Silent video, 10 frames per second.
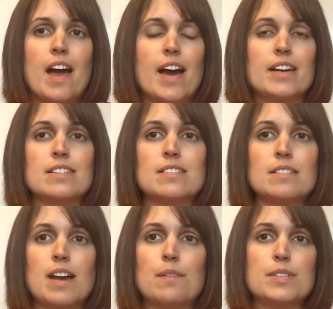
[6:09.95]

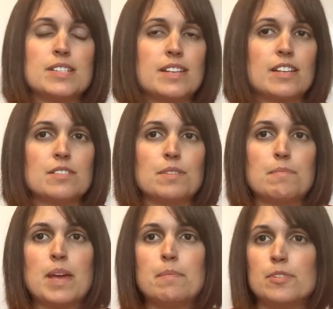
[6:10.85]
And I would stick to
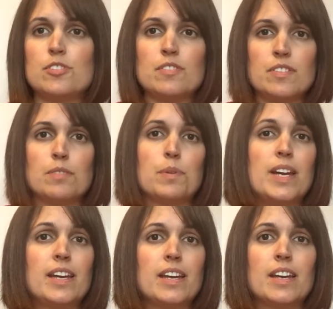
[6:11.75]
it maybe during the
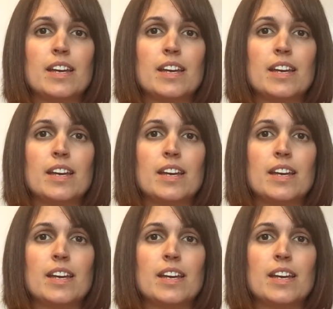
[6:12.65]
week,